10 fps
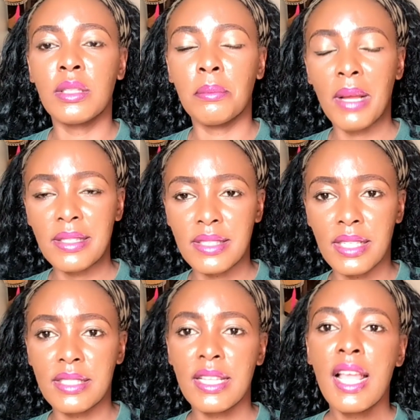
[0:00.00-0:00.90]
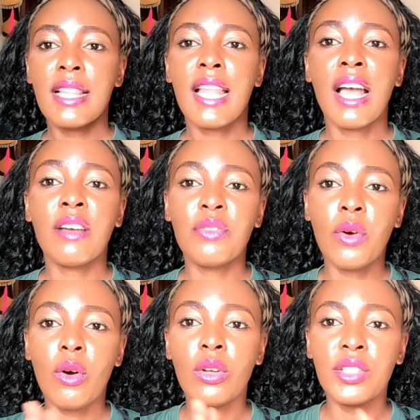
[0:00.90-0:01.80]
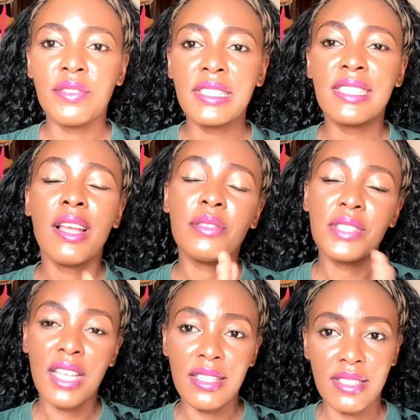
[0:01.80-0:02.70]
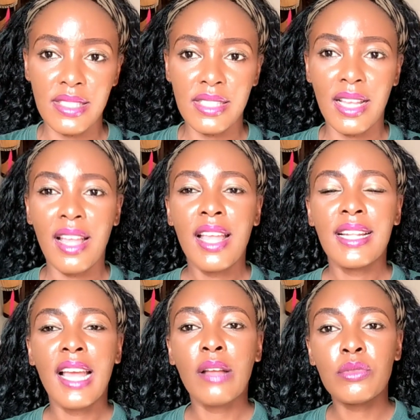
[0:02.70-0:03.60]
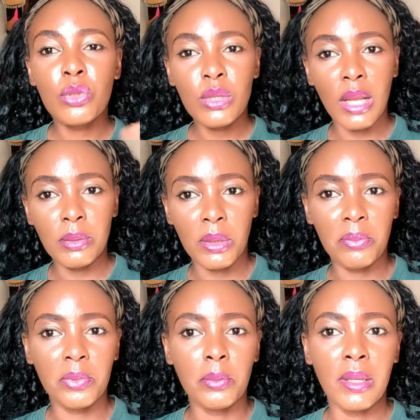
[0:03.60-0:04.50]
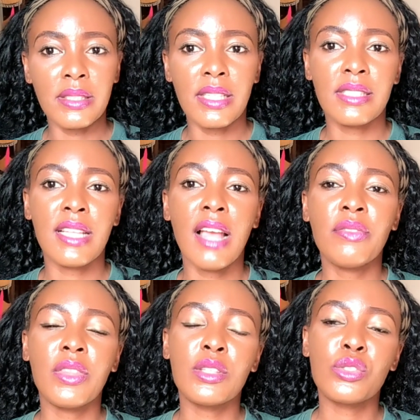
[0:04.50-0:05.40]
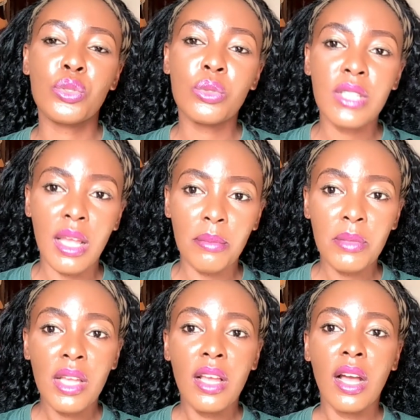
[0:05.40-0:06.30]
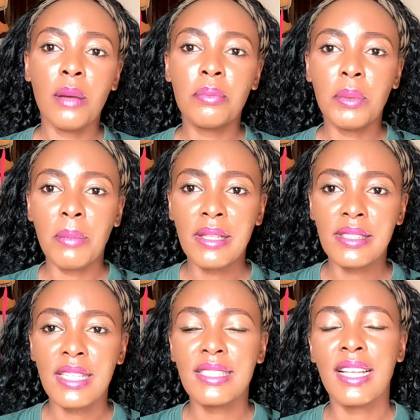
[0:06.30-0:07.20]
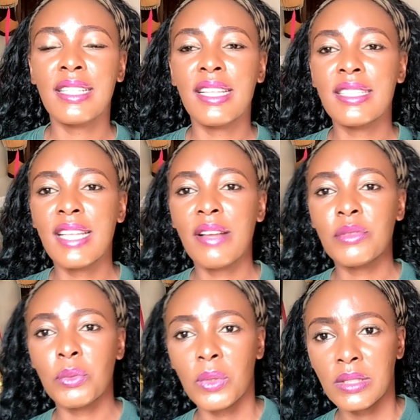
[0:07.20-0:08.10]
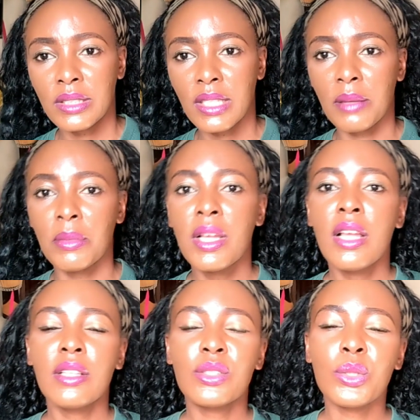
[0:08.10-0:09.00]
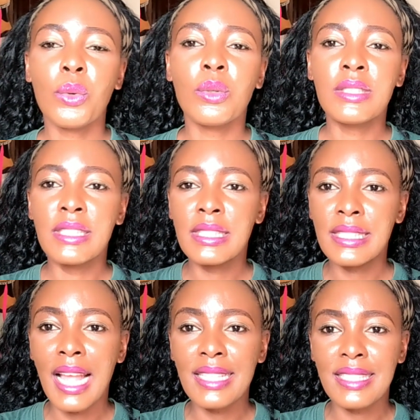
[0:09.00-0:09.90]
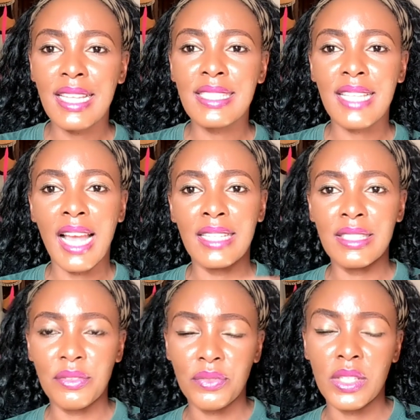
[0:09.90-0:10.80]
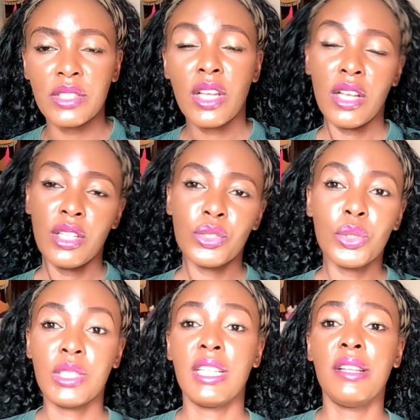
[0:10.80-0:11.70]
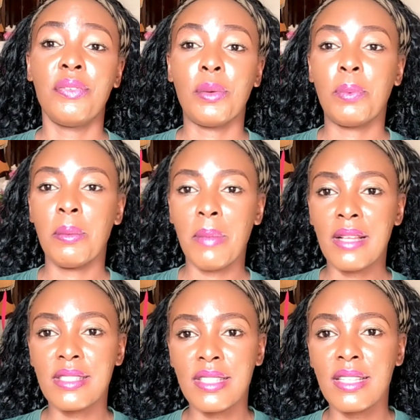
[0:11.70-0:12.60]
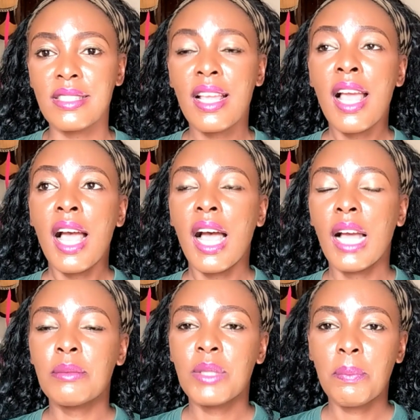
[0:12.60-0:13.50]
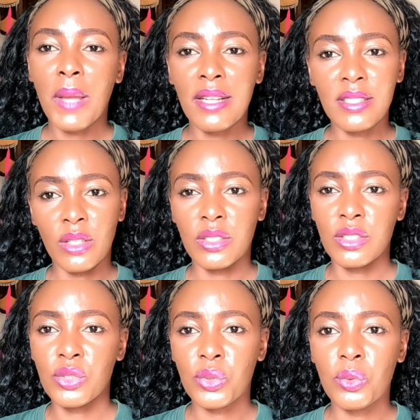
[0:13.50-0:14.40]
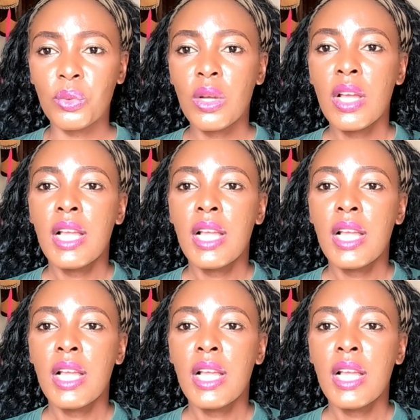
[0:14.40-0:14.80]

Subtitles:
the masters. Now, for University of Chichester, they have two types of pre-masters. They have the 2-term pre-masters, and then they have the 1-term. So the start dates are different. Usually for pre-masters, and depending on the school,